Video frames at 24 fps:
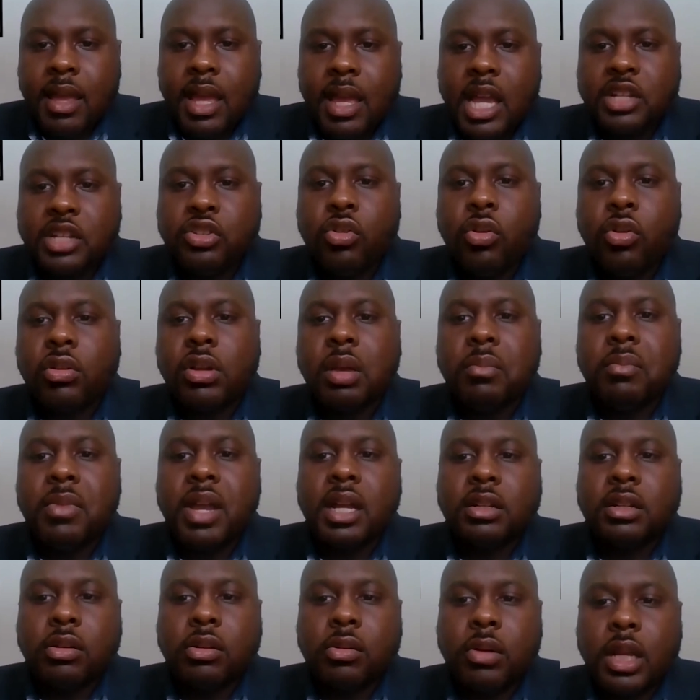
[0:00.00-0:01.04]
At your
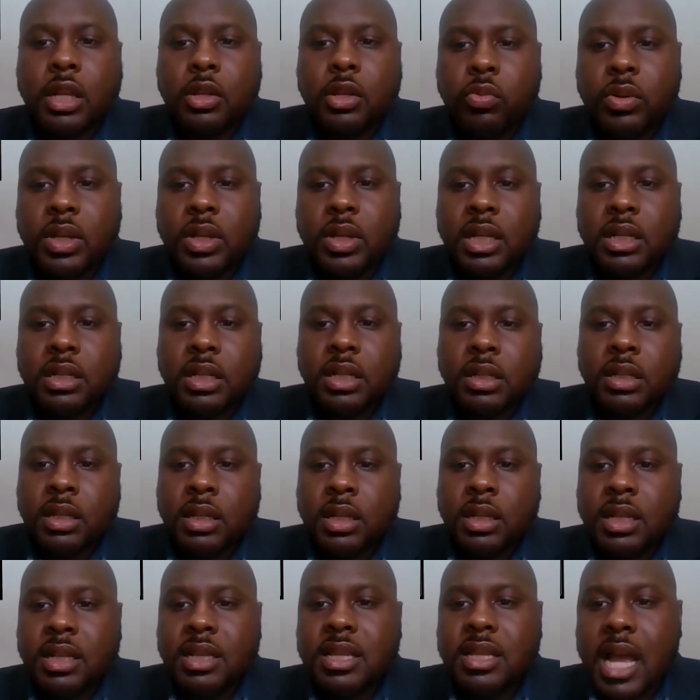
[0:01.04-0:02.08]
command, great queen,
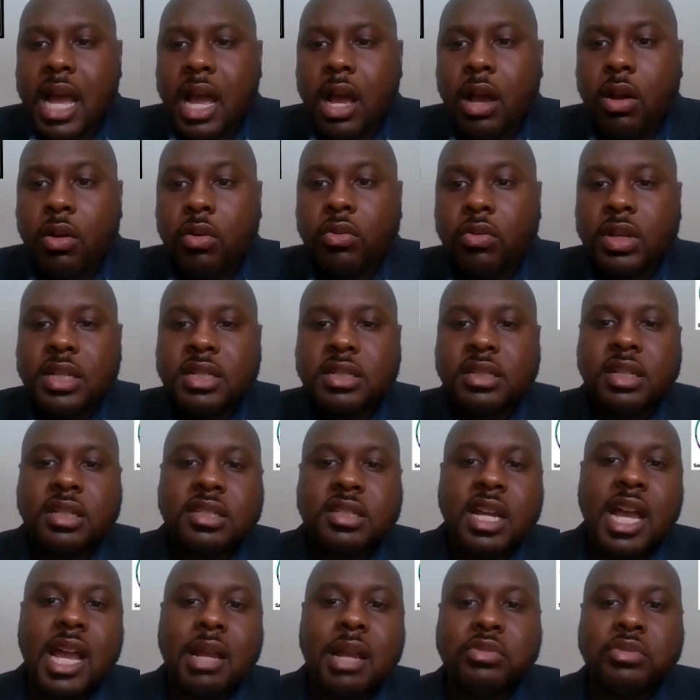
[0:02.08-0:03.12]
now is the
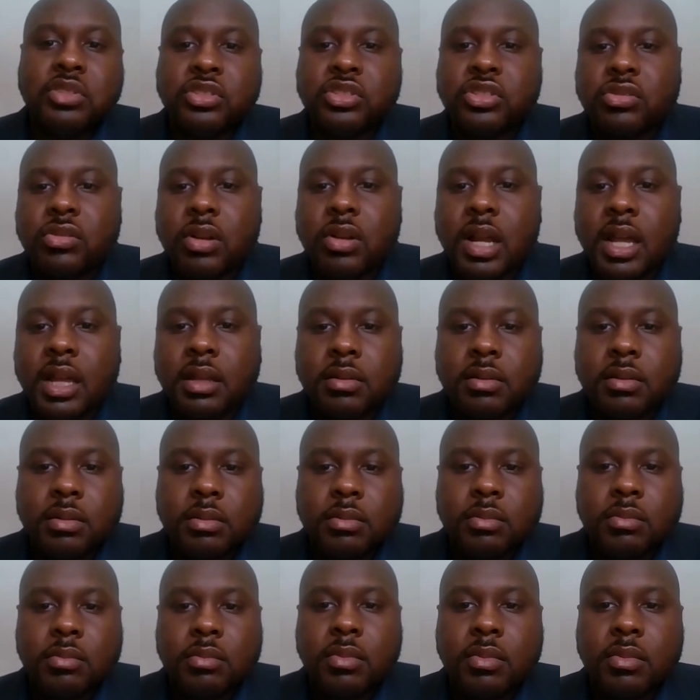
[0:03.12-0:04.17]
time to strike.
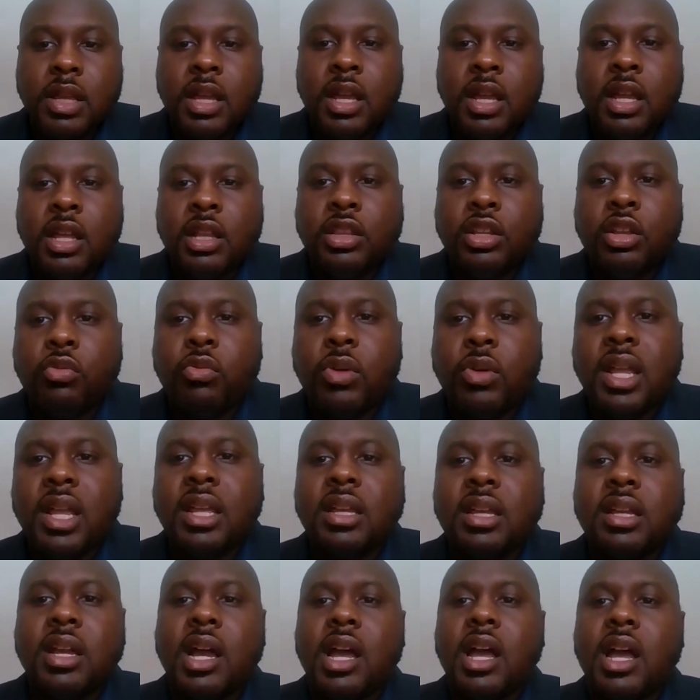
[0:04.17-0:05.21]
The
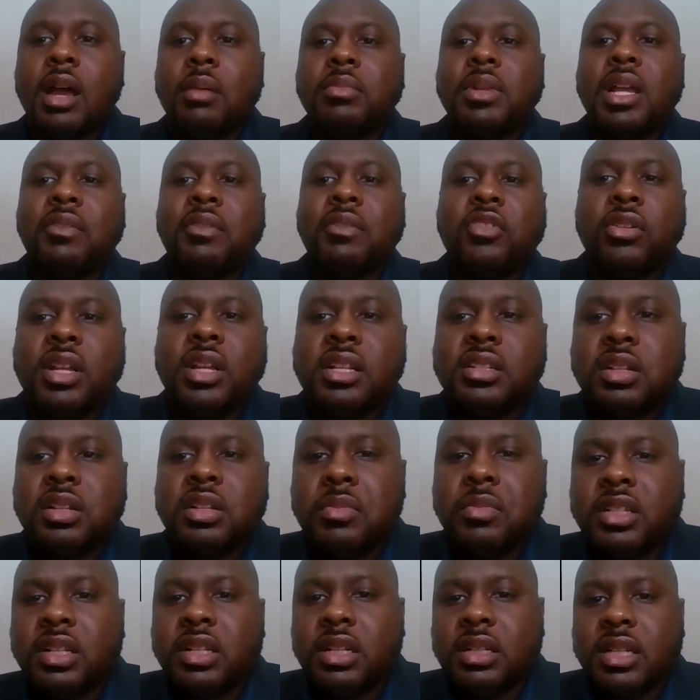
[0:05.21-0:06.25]
rain calmed after
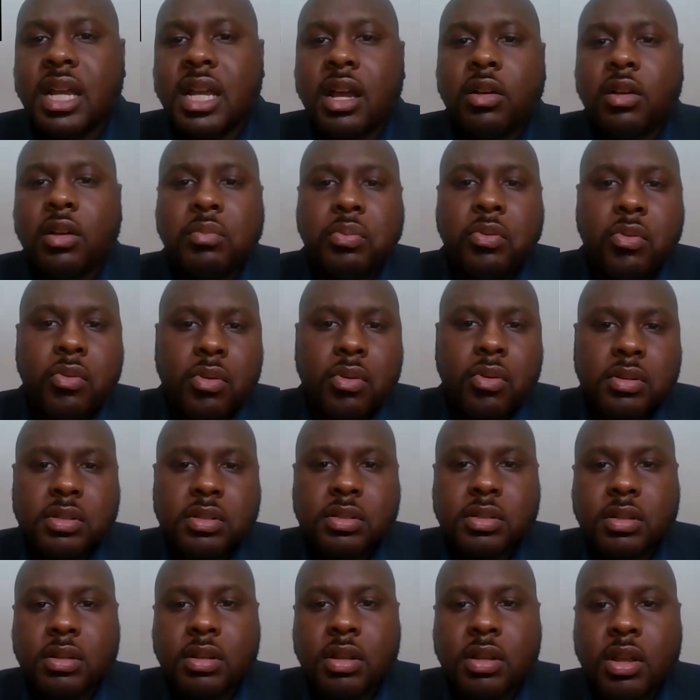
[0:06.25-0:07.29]
intermittent
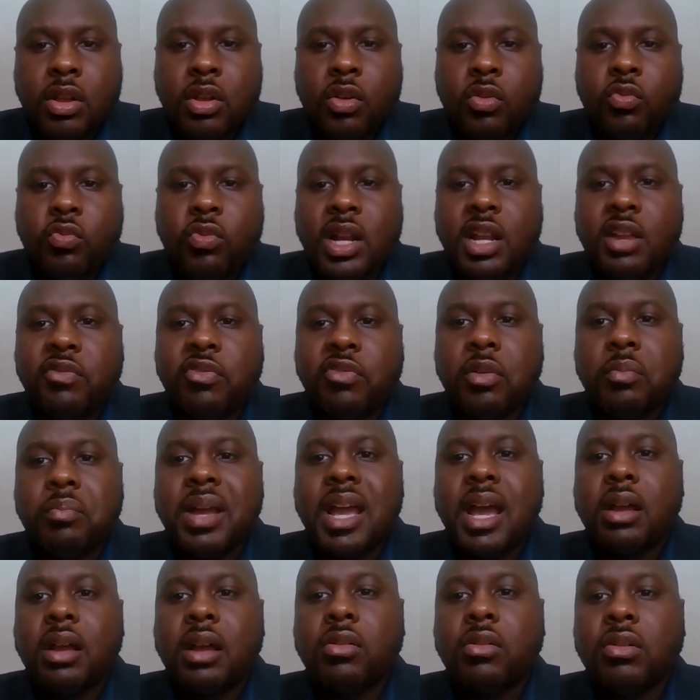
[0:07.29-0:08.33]
downpours. Ready for
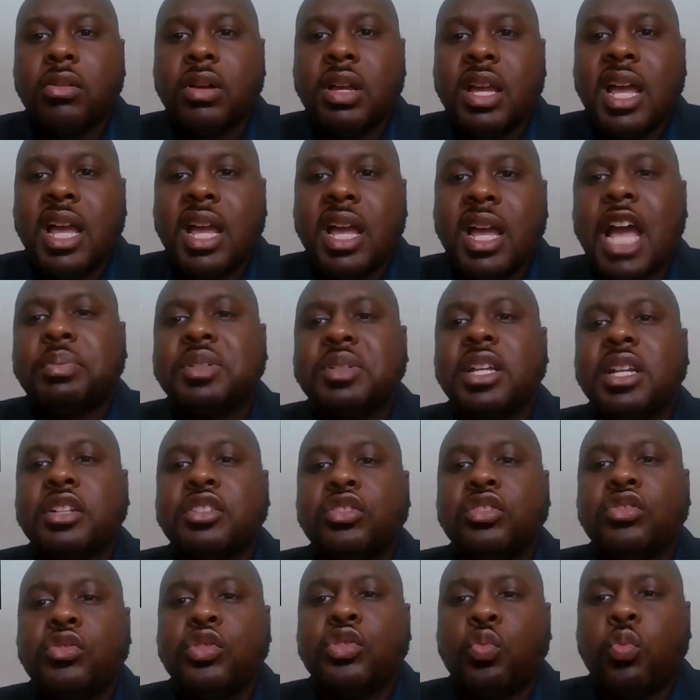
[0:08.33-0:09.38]
battle,
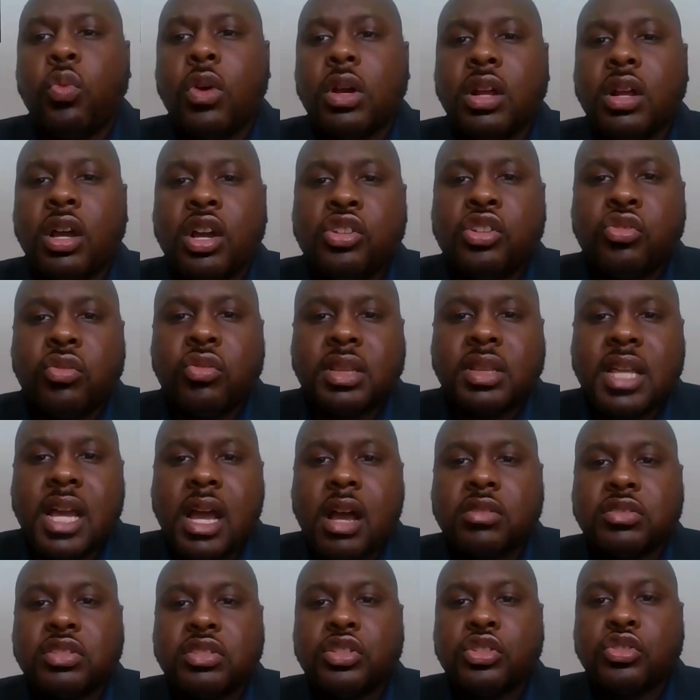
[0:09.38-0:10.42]
Hatshepsut's
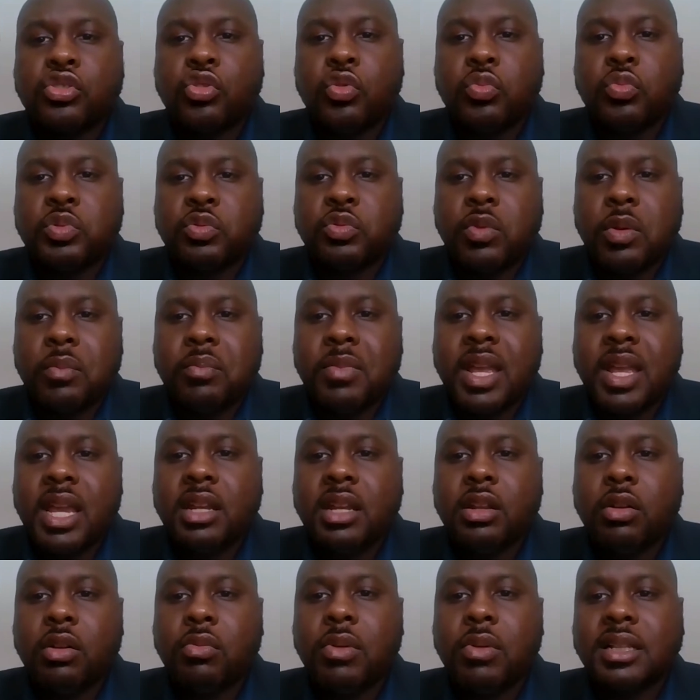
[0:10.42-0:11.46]
100,000 troops
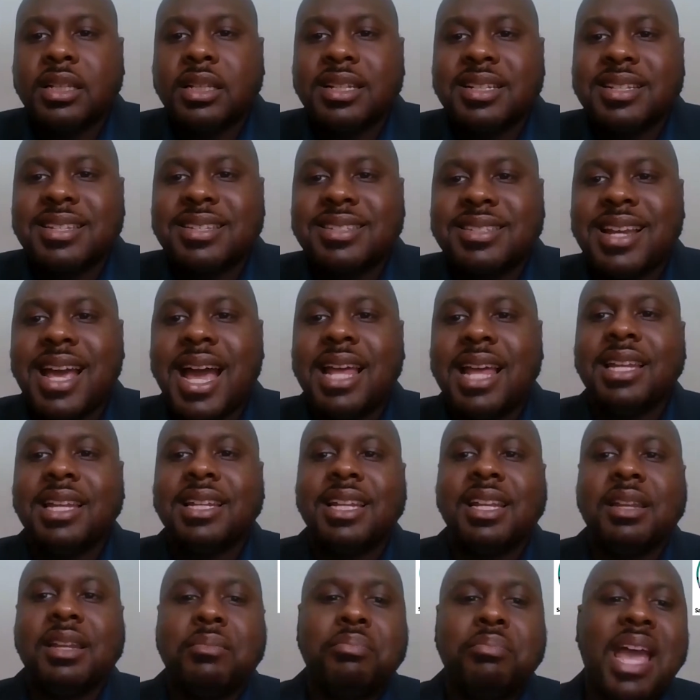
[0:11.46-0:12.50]
remained erect and
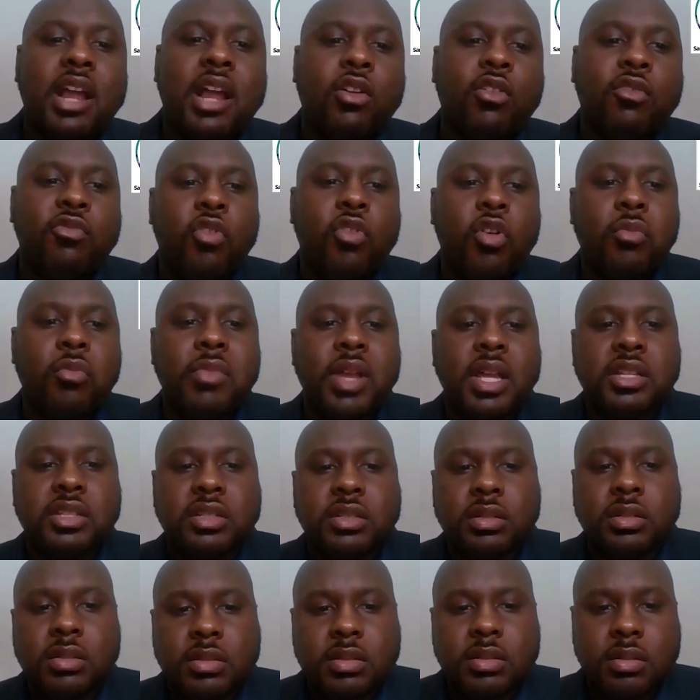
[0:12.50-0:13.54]
silent in battle
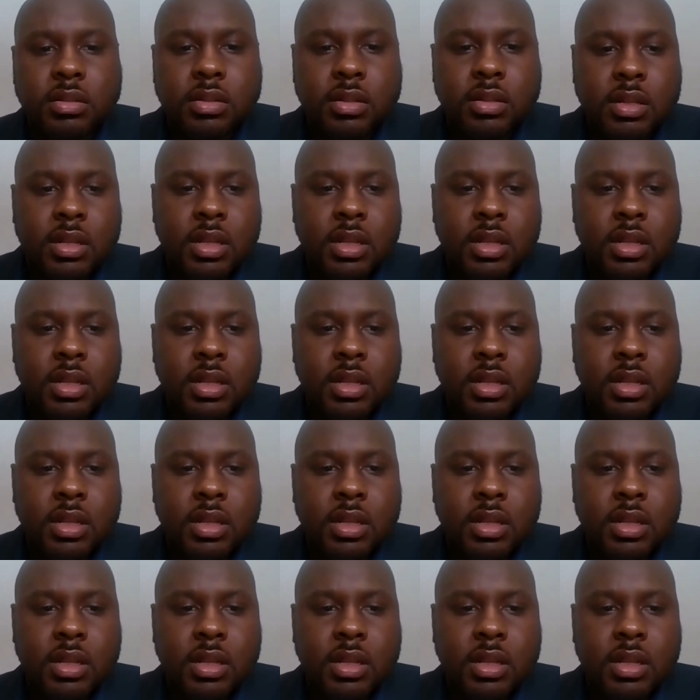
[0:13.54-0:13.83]
formations.